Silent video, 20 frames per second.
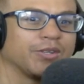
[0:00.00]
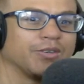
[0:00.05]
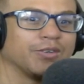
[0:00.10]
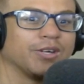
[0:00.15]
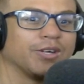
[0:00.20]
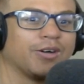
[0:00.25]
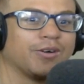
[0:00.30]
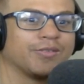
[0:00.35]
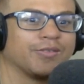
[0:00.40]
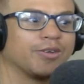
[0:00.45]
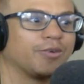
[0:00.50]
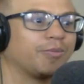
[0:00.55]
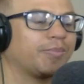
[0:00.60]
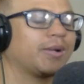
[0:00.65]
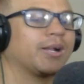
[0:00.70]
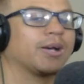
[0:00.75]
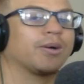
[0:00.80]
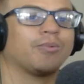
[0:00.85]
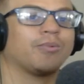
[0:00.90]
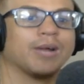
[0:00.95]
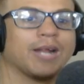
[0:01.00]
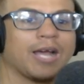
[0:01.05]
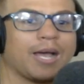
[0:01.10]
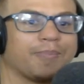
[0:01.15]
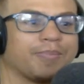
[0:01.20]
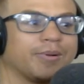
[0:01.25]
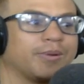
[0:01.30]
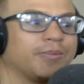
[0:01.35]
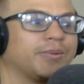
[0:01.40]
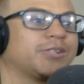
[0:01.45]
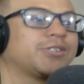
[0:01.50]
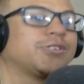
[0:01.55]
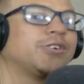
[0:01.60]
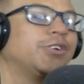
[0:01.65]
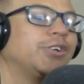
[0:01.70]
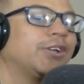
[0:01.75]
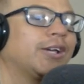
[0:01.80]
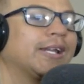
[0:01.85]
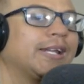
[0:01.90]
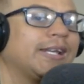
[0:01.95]
you know, and they'd be like, what happened? We saw
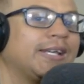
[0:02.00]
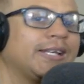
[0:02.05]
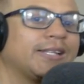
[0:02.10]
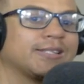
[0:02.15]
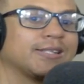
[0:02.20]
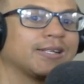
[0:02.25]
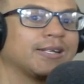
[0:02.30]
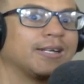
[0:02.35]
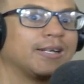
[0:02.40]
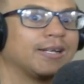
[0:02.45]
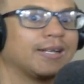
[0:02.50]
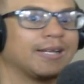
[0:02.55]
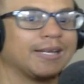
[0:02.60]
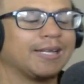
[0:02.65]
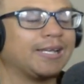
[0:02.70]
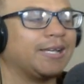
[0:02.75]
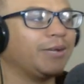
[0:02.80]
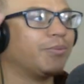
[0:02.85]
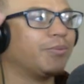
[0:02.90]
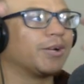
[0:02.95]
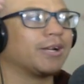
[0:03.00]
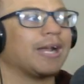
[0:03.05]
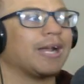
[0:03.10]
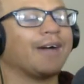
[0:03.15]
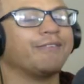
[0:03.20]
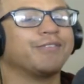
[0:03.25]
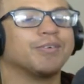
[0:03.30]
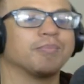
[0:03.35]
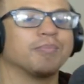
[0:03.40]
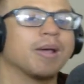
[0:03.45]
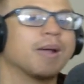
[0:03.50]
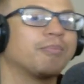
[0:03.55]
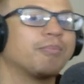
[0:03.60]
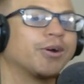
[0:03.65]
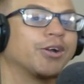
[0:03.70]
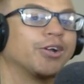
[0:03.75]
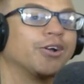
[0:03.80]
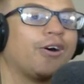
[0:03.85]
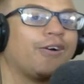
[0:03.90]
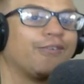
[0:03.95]
you get eaten. And he wouldn't have a
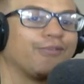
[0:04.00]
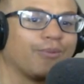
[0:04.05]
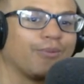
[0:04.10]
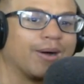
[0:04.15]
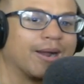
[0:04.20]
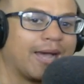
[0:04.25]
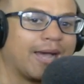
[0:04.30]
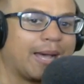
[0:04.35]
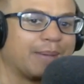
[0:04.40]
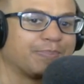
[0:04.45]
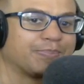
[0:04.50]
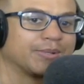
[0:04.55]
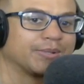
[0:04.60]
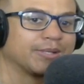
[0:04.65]
memory of what happened.